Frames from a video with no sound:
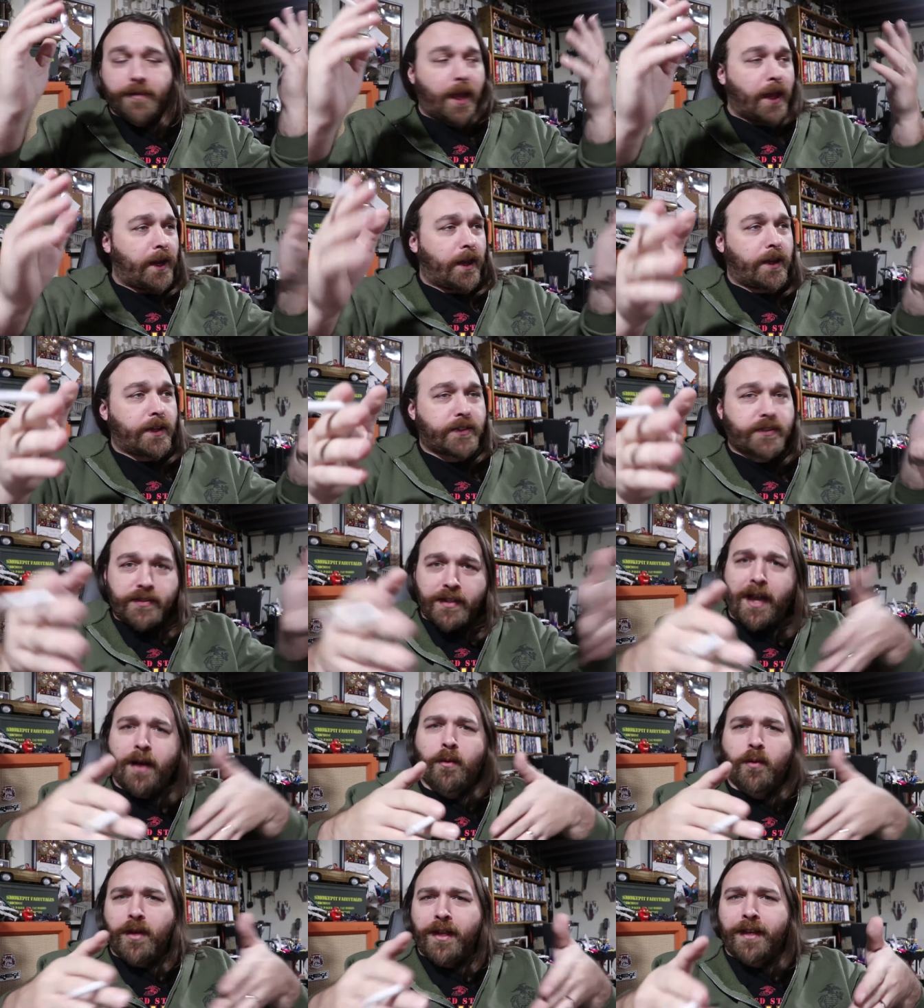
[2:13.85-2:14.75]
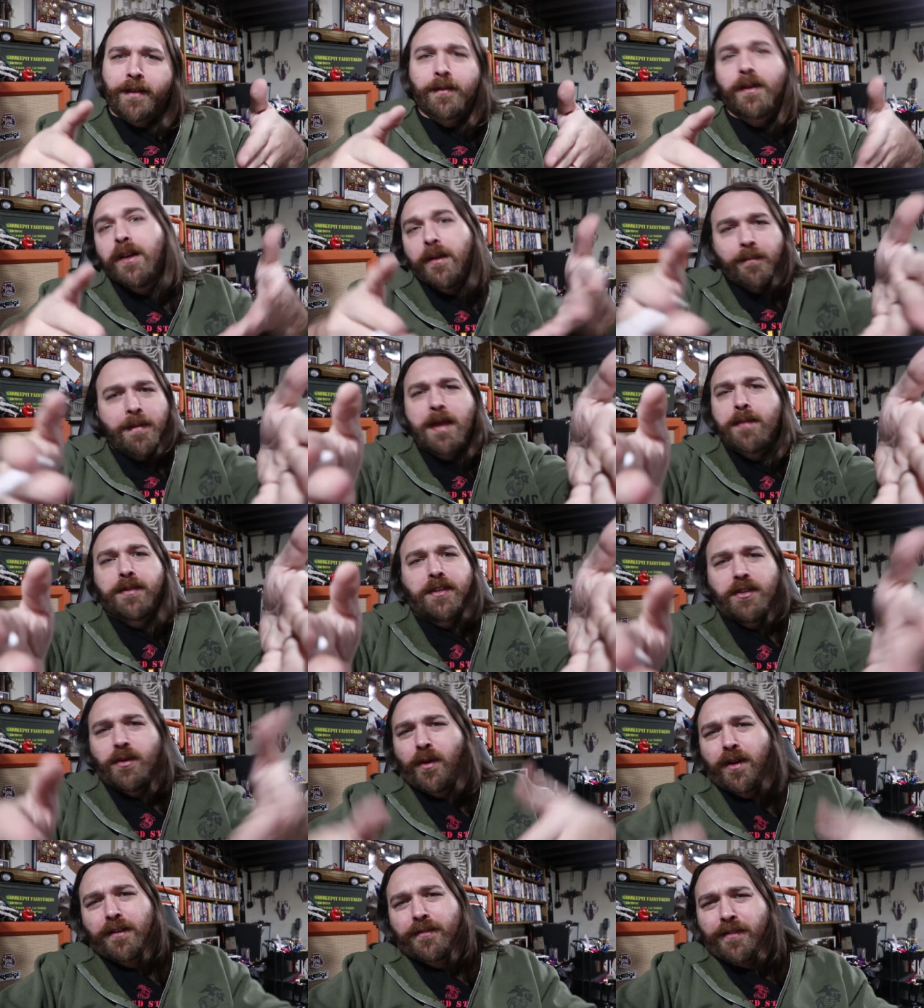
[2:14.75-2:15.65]
Not us, not we. Maybe
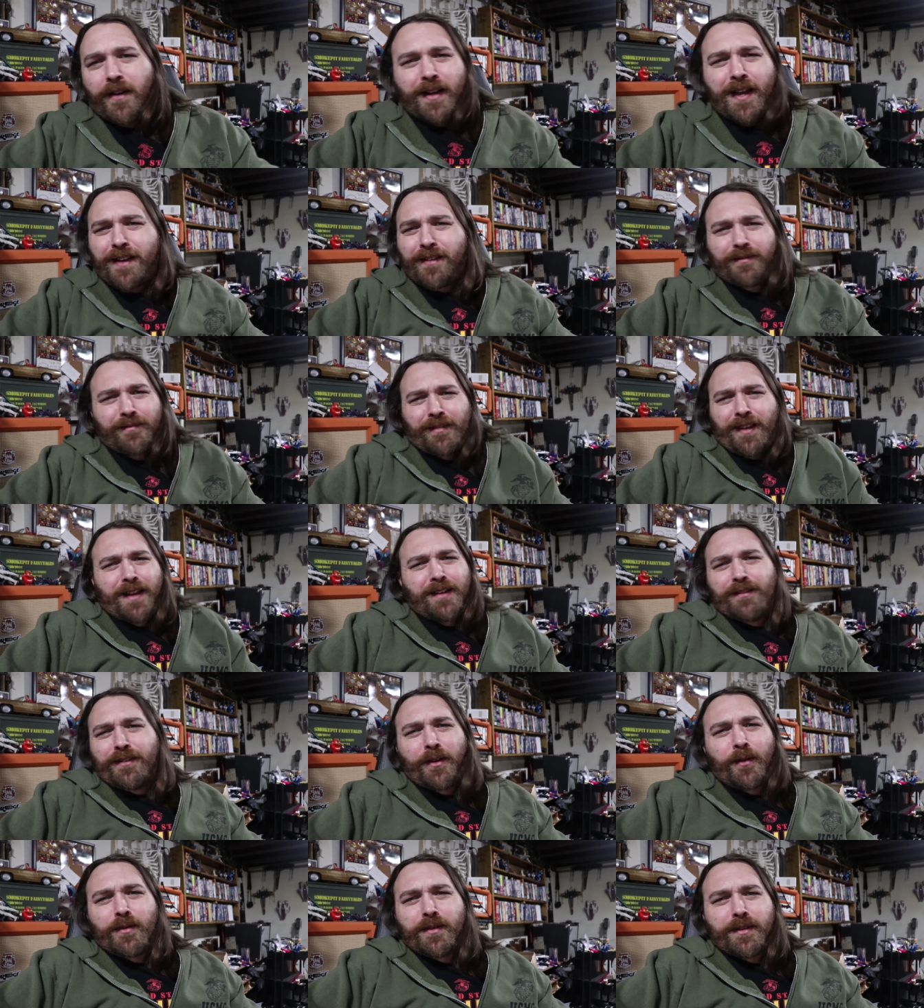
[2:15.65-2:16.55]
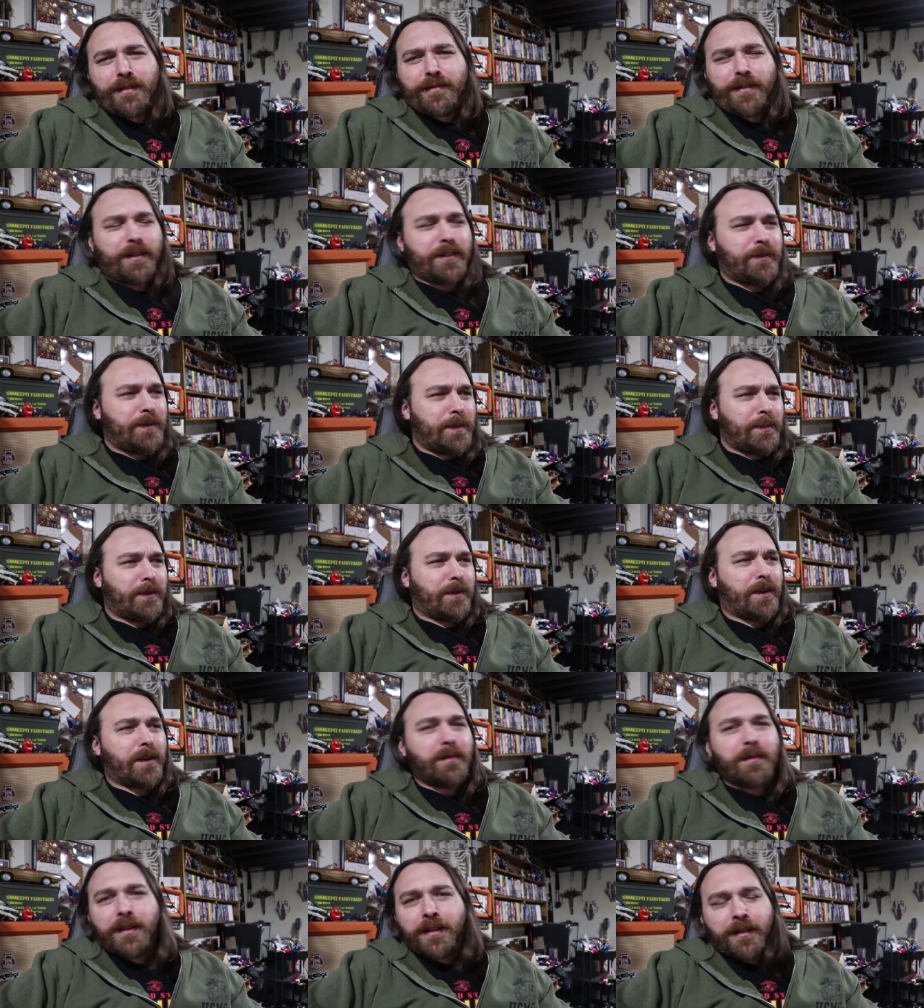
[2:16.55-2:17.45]
you are, fuck, I don't know where the fuck you people
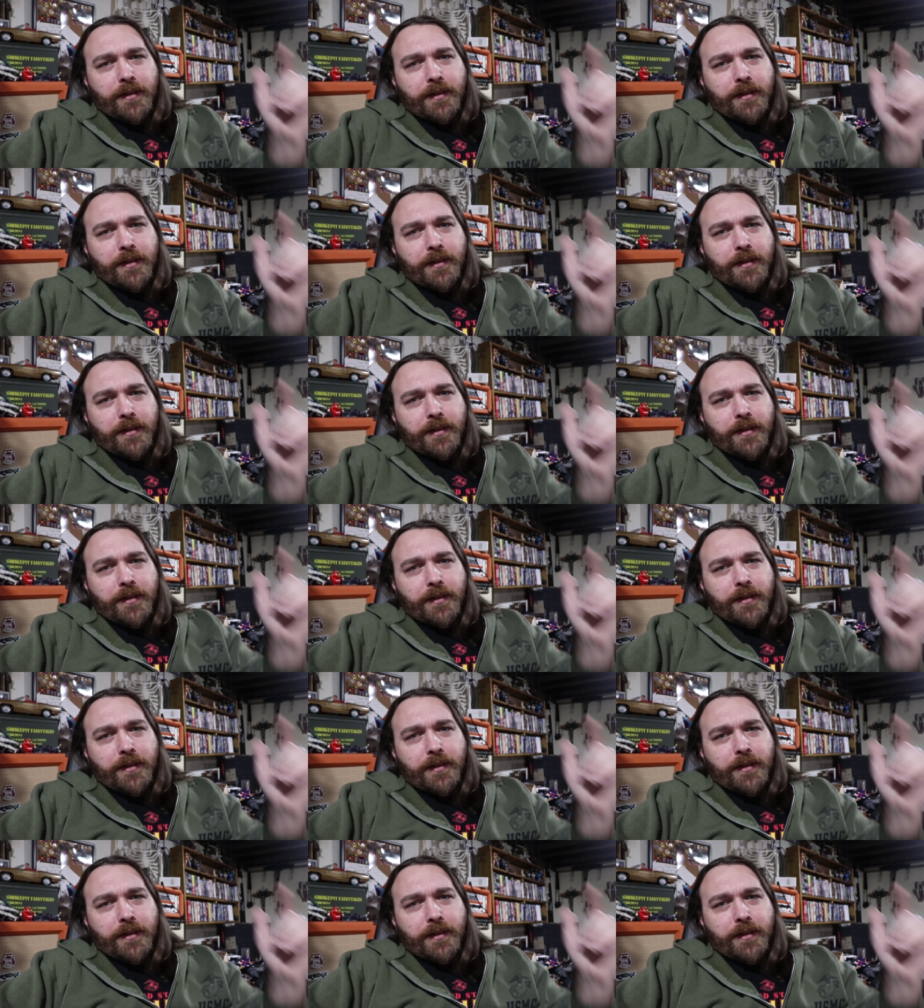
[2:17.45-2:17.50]
are.